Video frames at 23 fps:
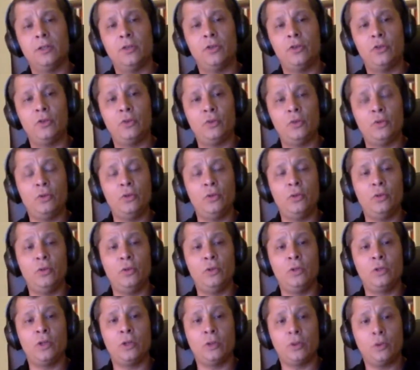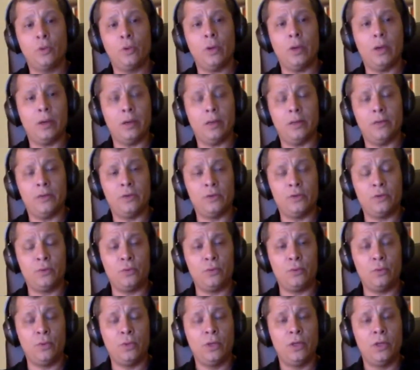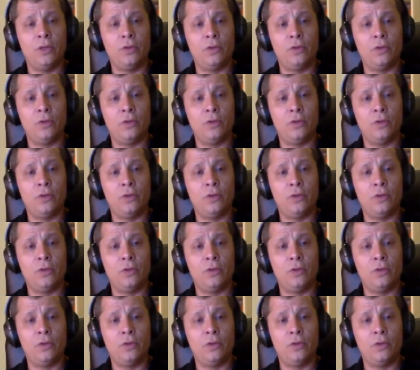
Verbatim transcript: to conquer and to